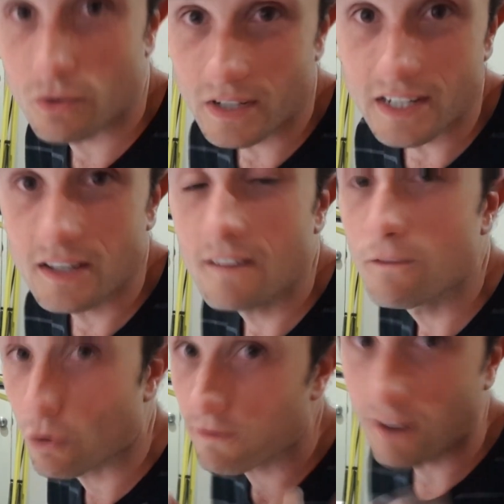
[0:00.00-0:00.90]
you need
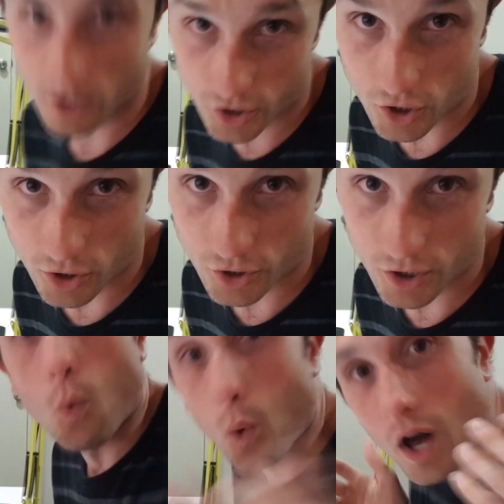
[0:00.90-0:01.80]
for fast charge.
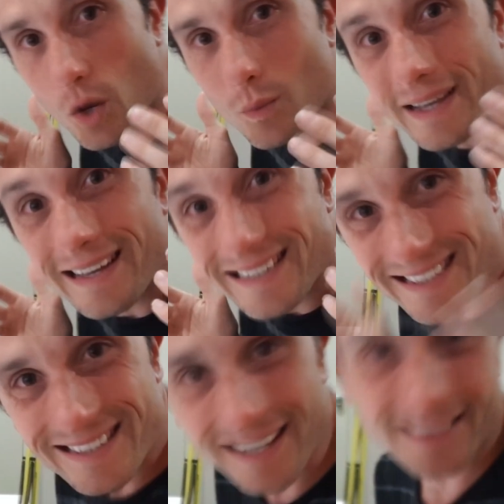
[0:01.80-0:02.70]
Why don't we
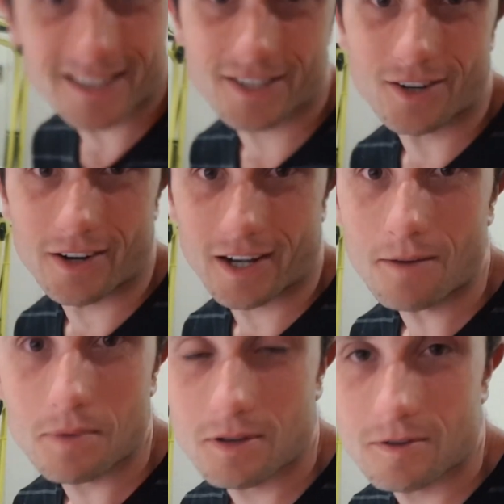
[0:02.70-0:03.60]
set this guy
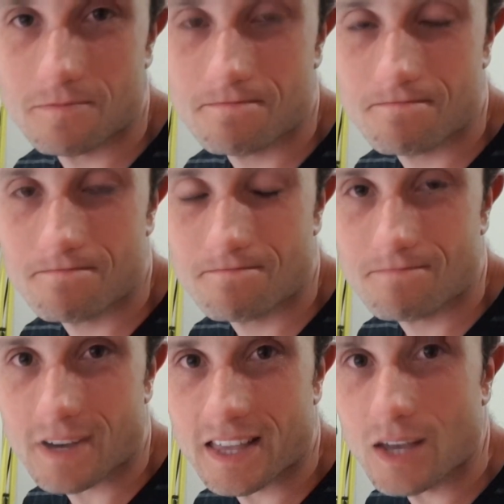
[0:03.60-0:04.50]
up
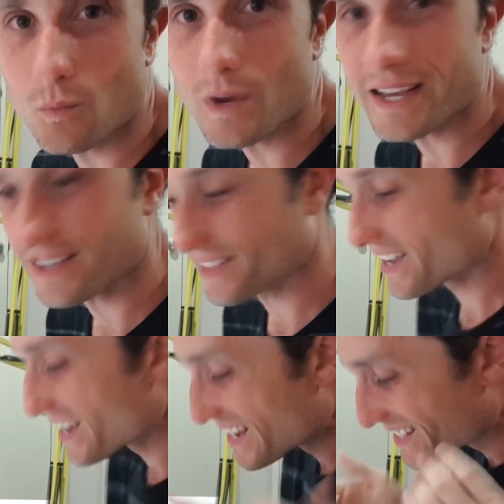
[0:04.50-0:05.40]
and then we can
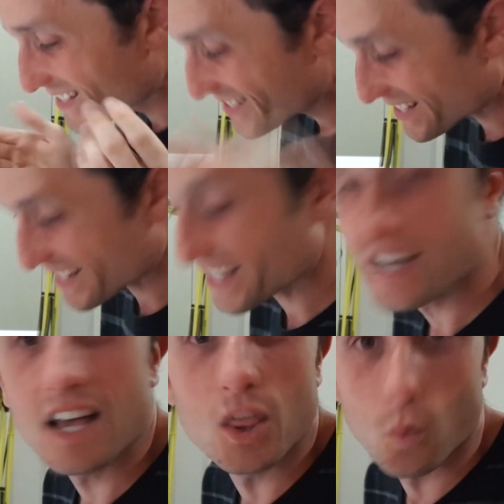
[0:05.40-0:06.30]
see
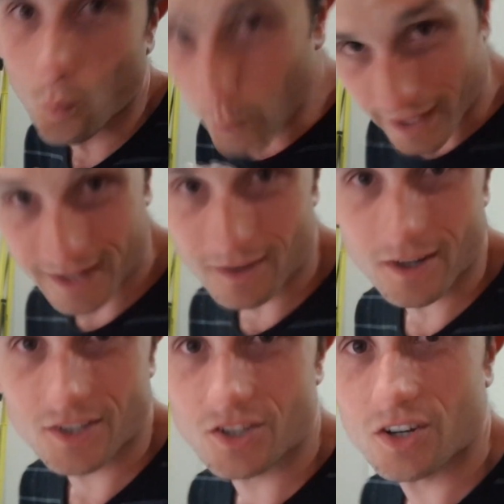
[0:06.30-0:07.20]
the wicked
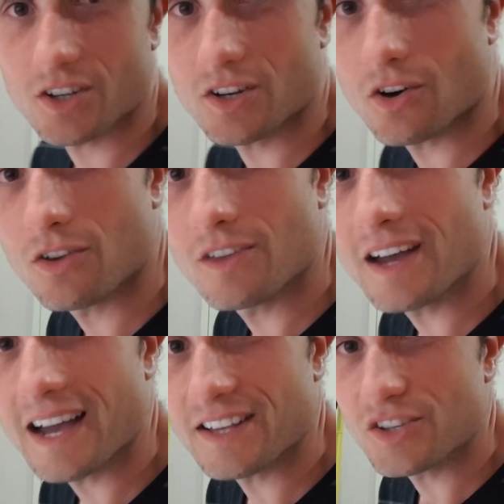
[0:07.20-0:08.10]
lights turn on
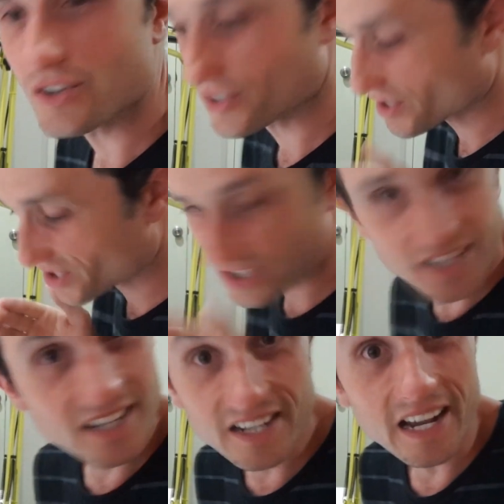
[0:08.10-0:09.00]
and you can
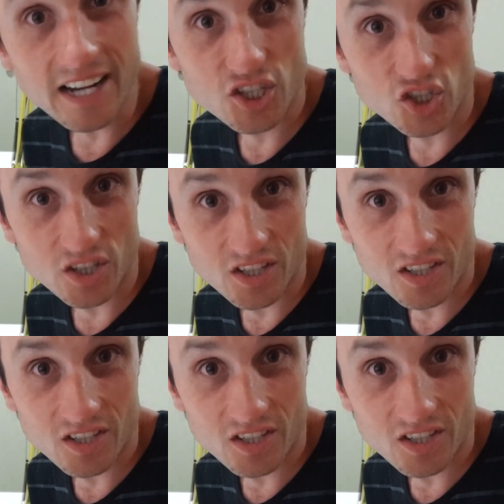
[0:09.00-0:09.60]
see it in action.